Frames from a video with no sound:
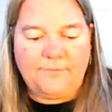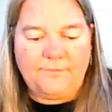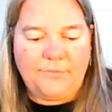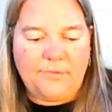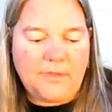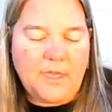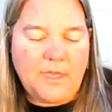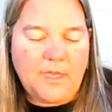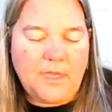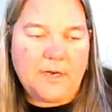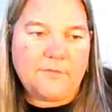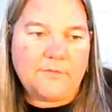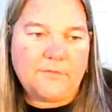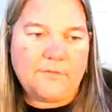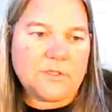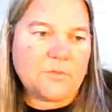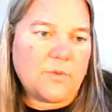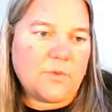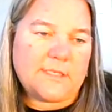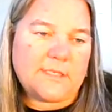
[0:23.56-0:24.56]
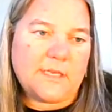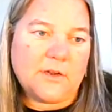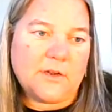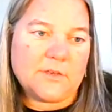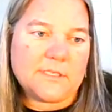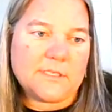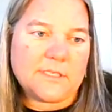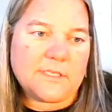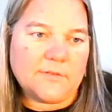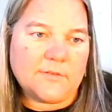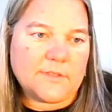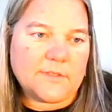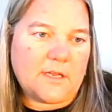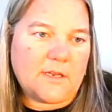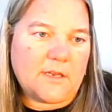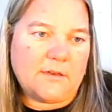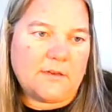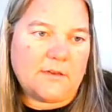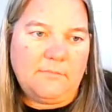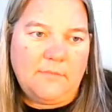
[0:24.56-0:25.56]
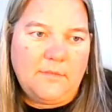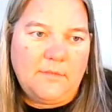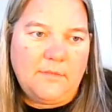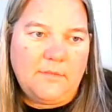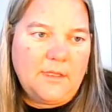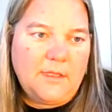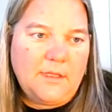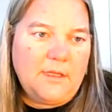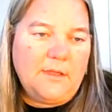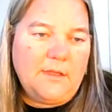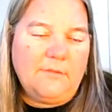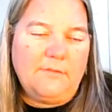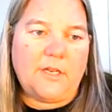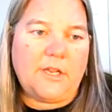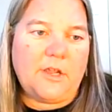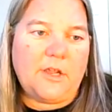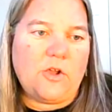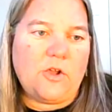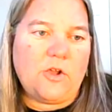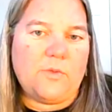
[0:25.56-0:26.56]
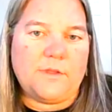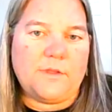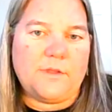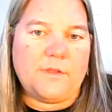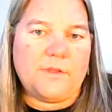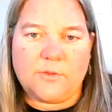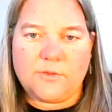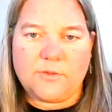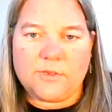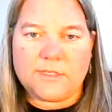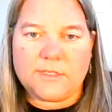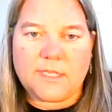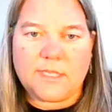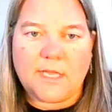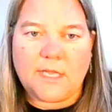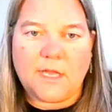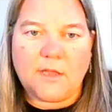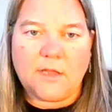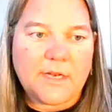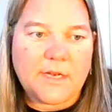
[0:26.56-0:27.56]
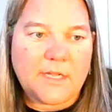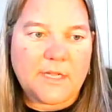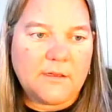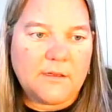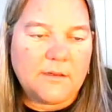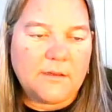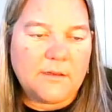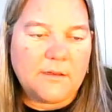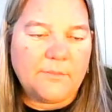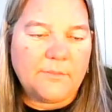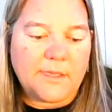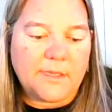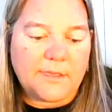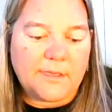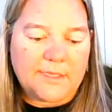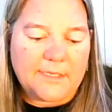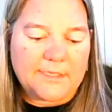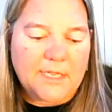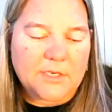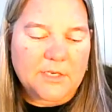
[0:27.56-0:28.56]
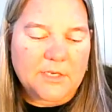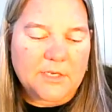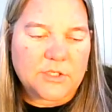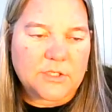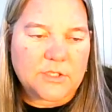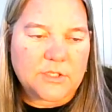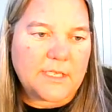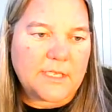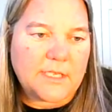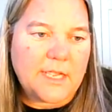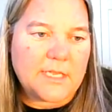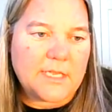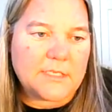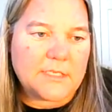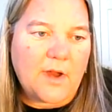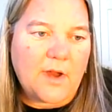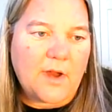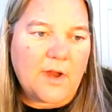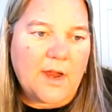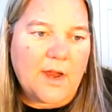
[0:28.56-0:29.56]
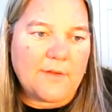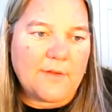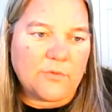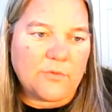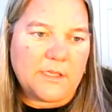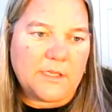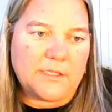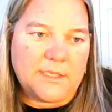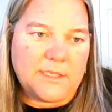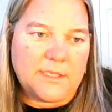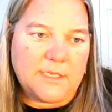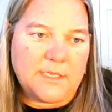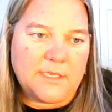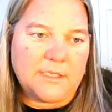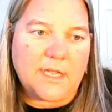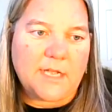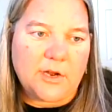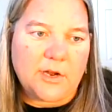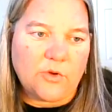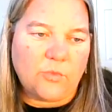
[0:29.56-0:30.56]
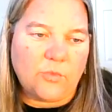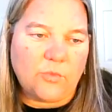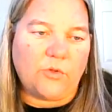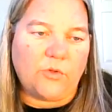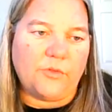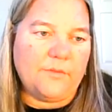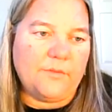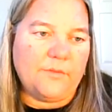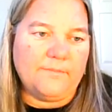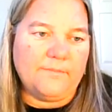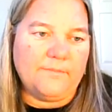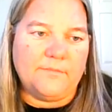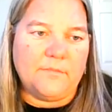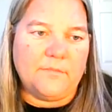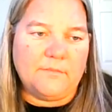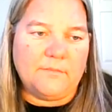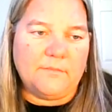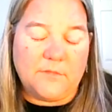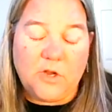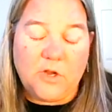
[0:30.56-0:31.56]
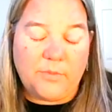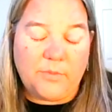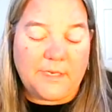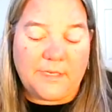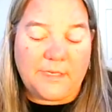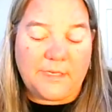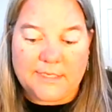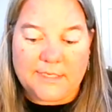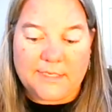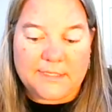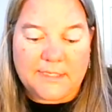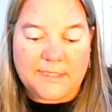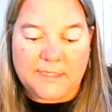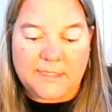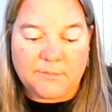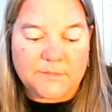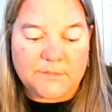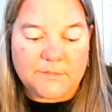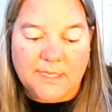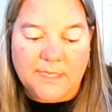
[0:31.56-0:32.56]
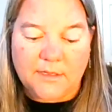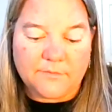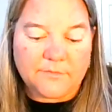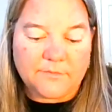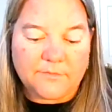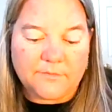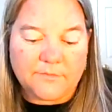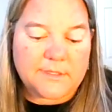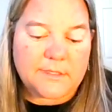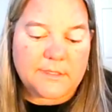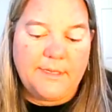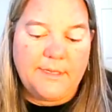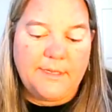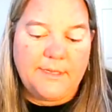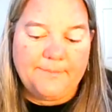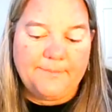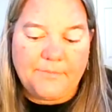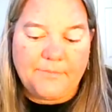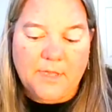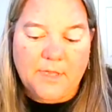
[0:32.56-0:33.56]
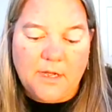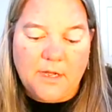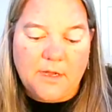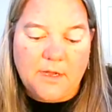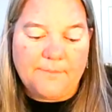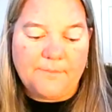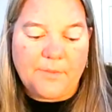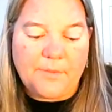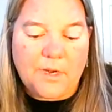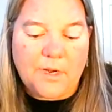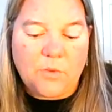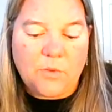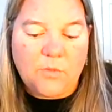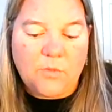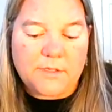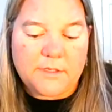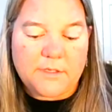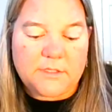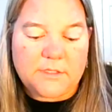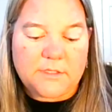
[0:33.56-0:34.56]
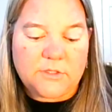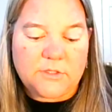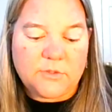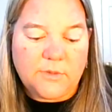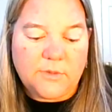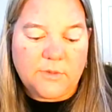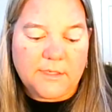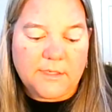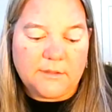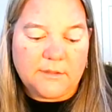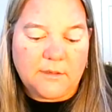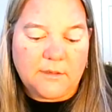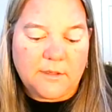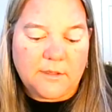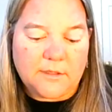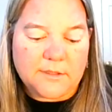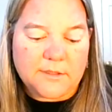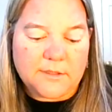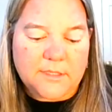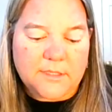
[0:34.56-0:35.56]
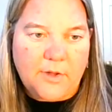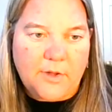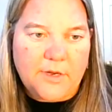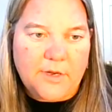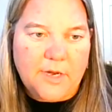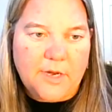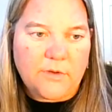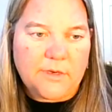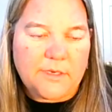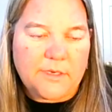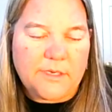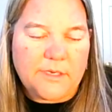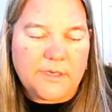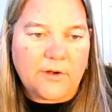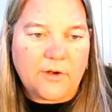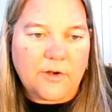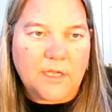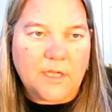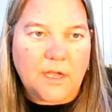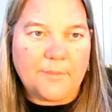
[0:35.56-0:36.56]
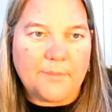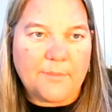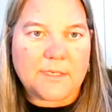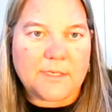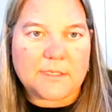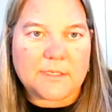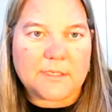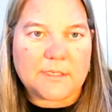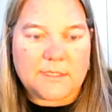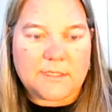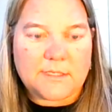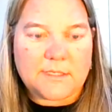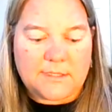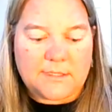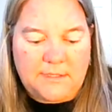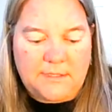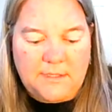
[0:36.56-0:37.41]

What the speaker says: None of us want to see ourselves on video. We think we sound funny, but that's actually the case for everyone in the entire world. Nobody likes seeing themselves. But I want to, I'll talk about narrowing down our topics,